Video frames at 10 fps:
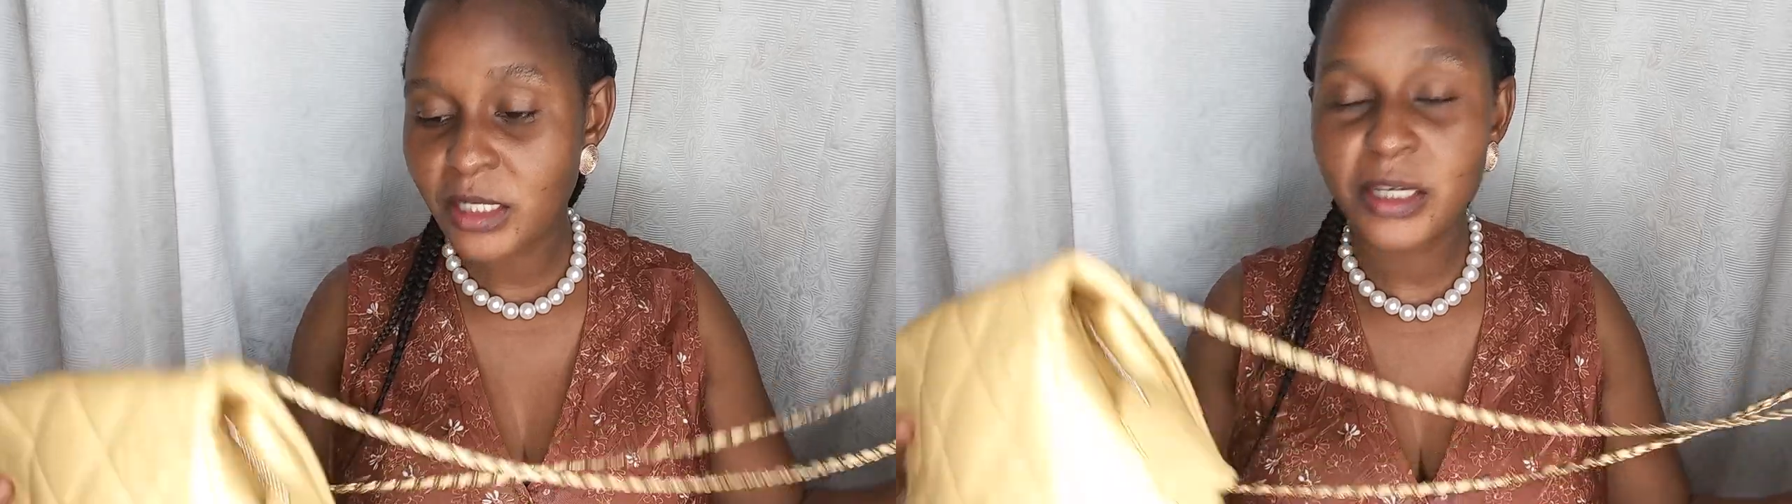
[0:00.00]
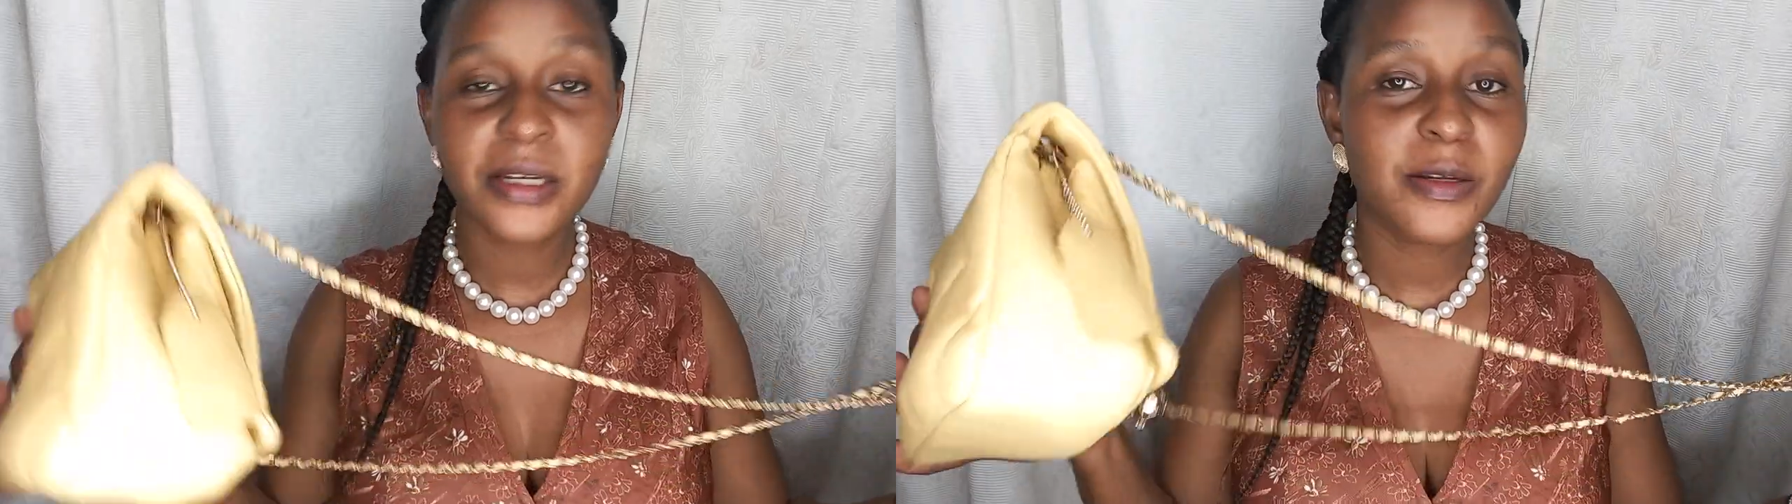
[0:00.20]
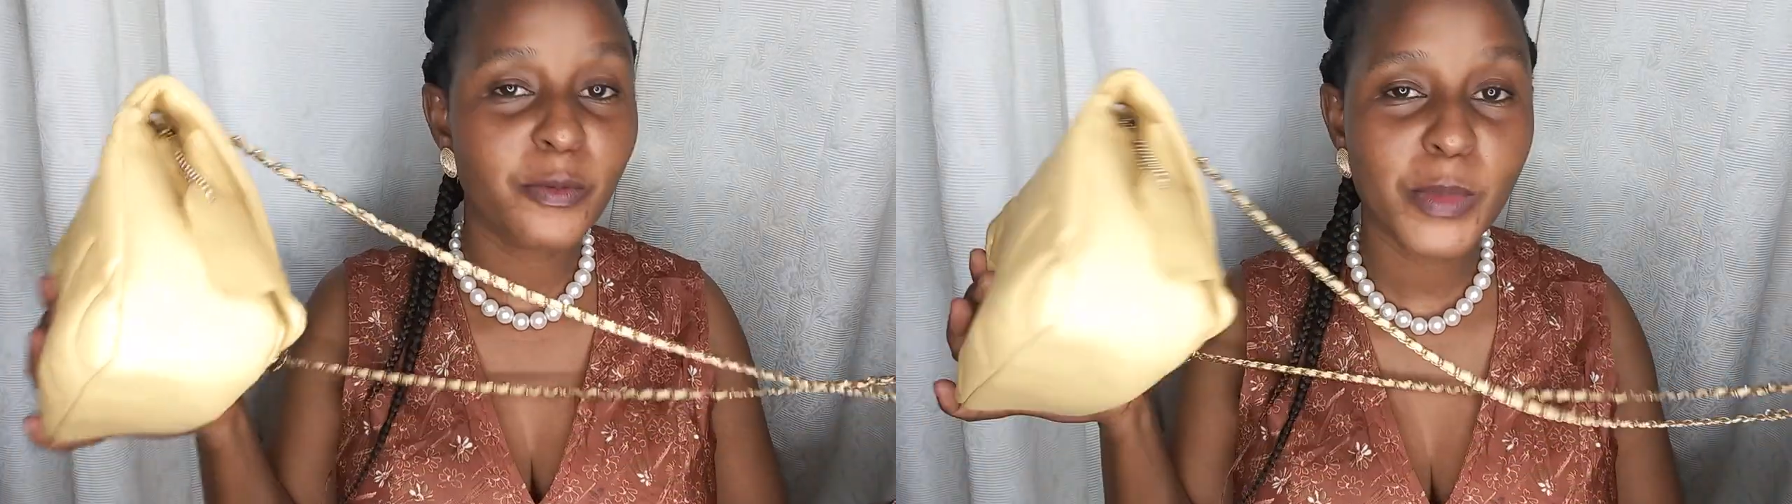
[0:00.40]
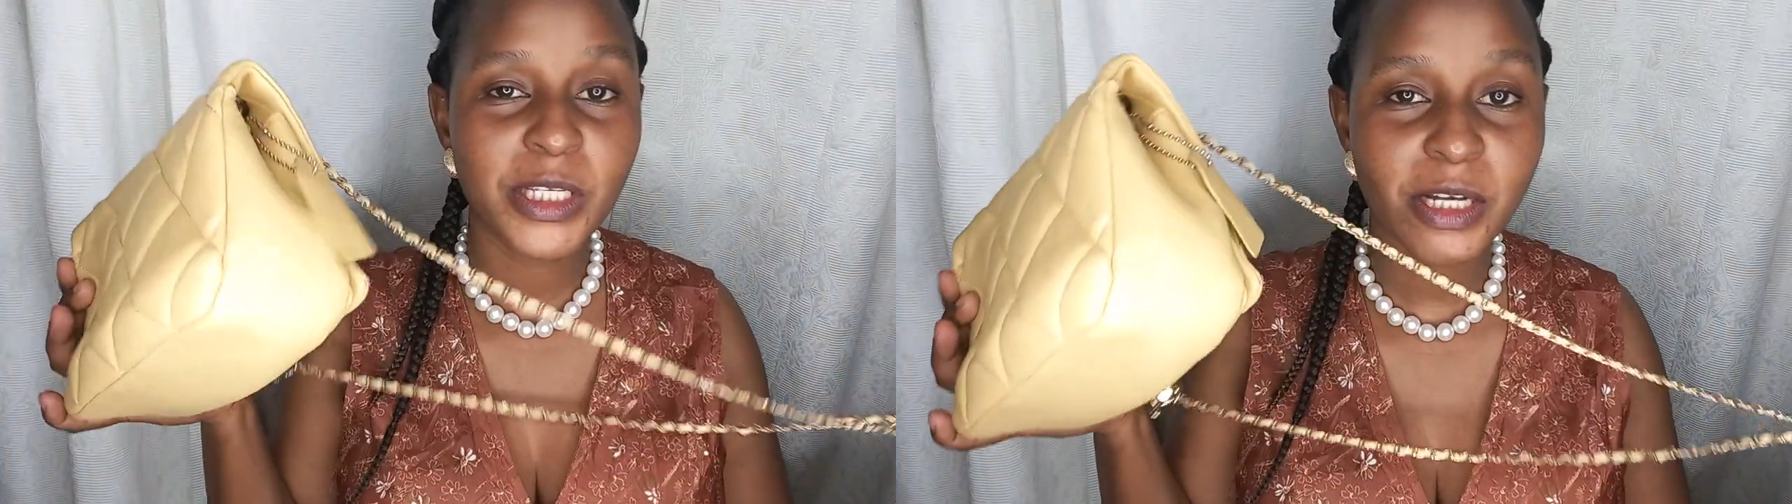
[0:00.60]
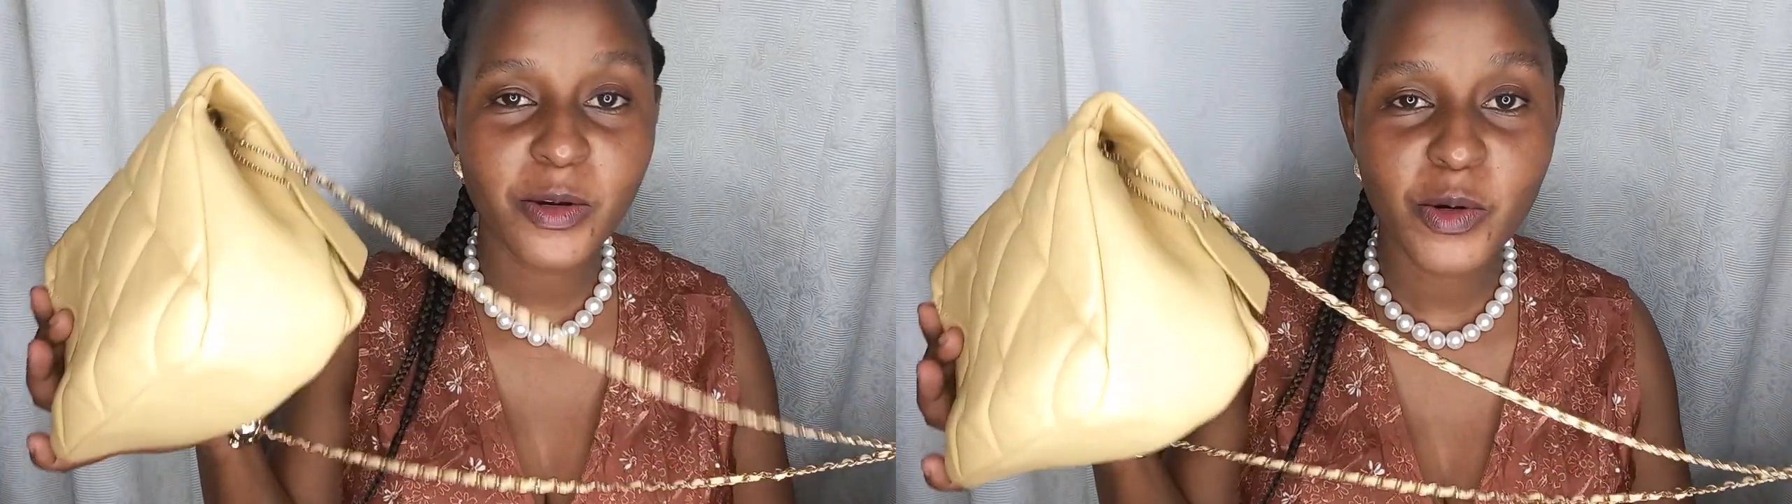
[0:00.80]
in
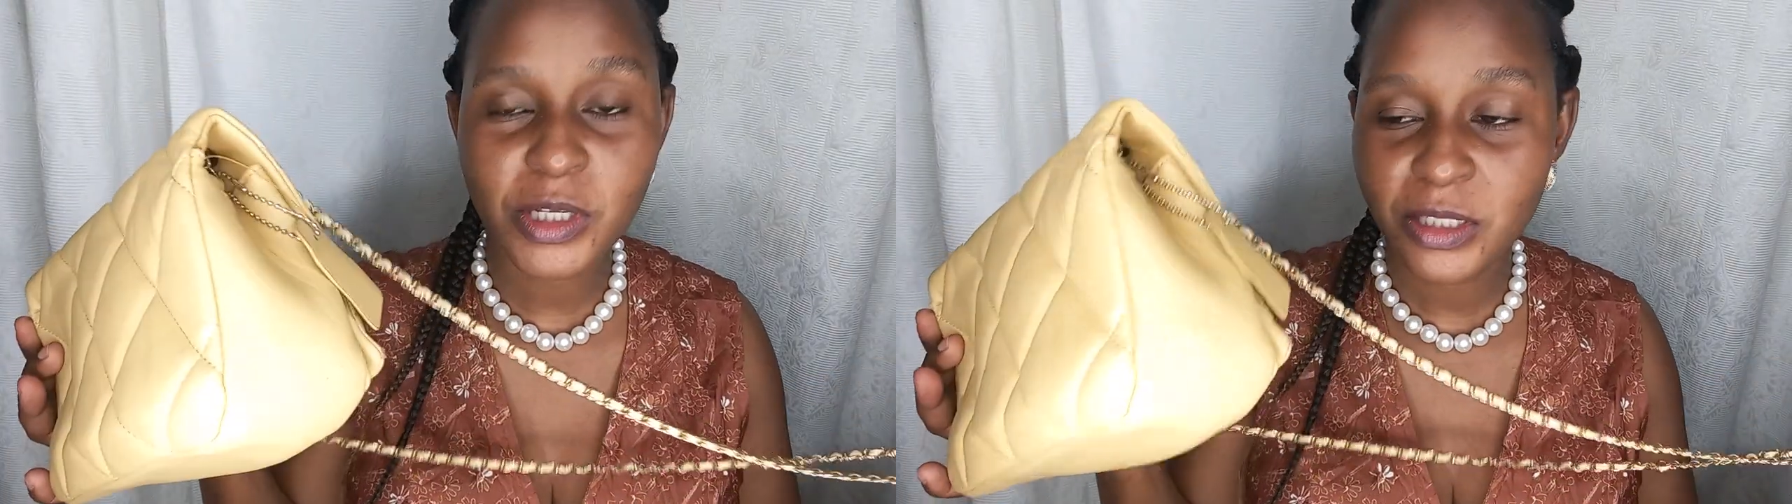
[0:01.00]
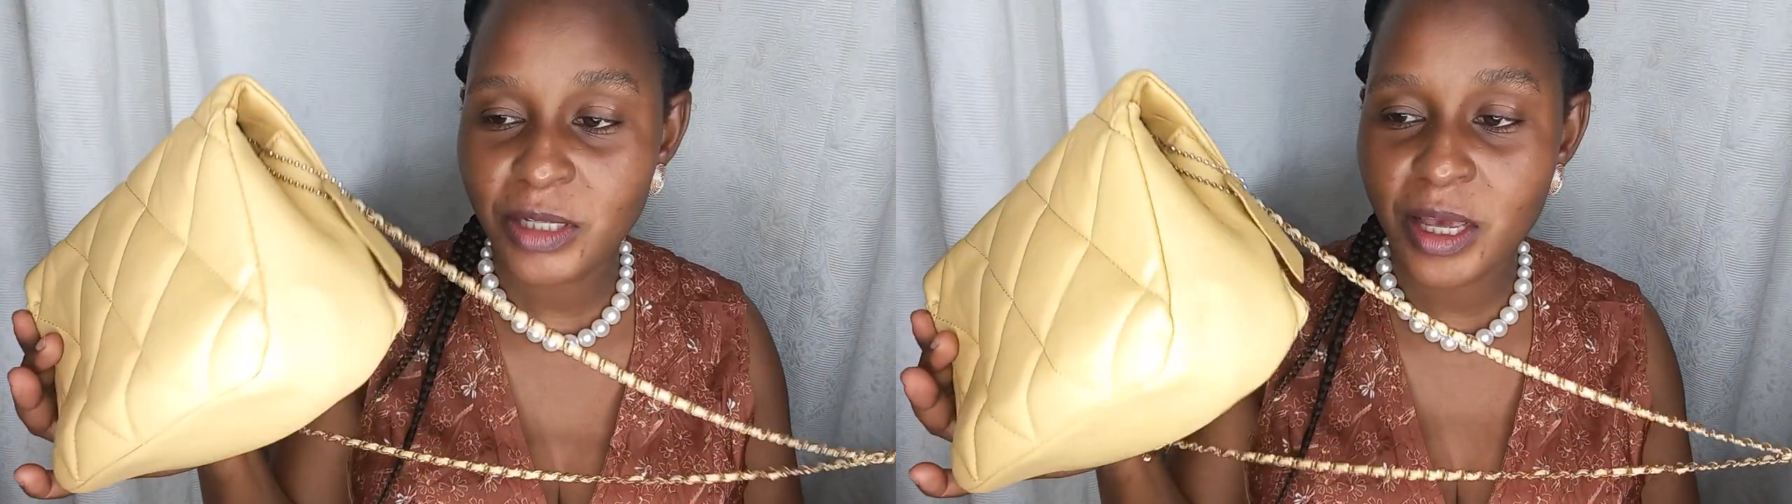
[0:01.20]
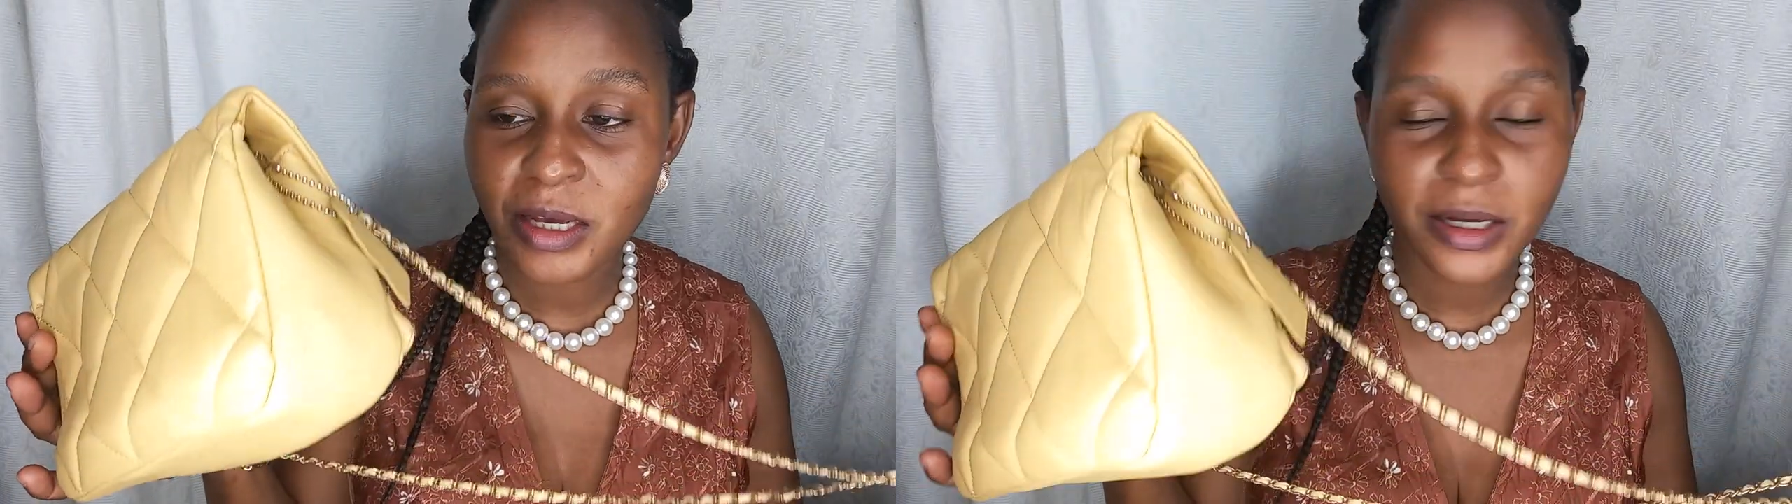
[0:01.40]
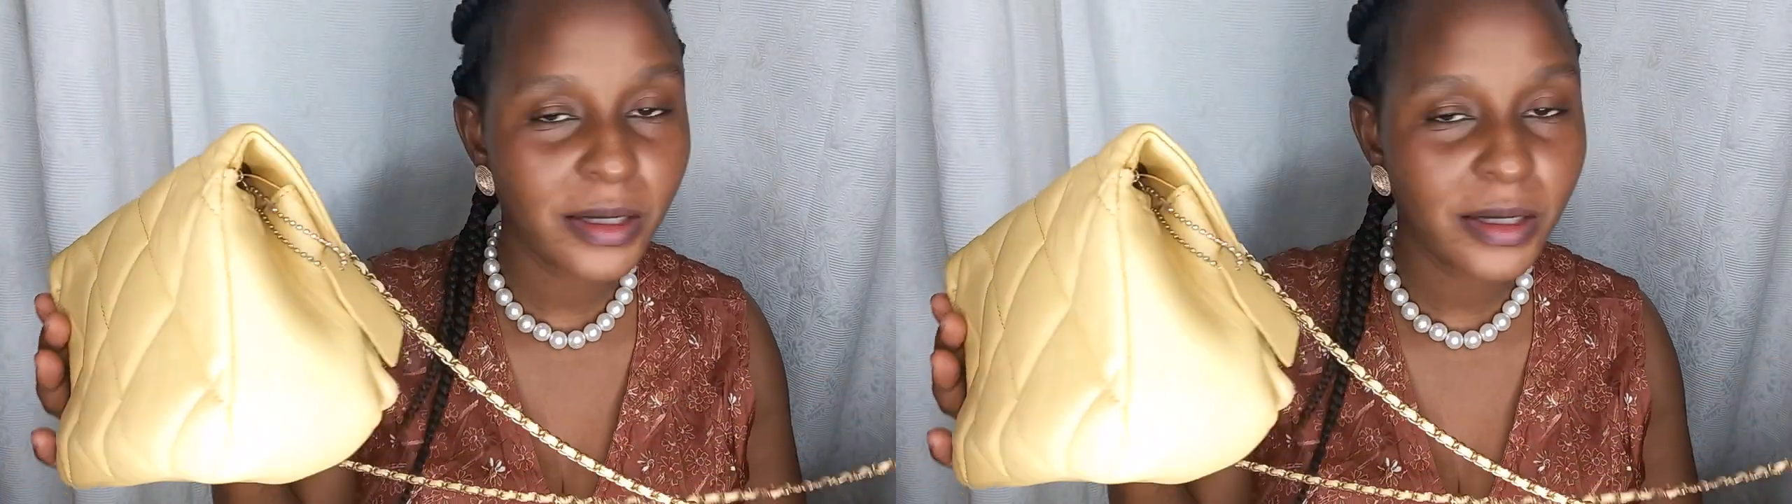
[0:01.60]
machakos like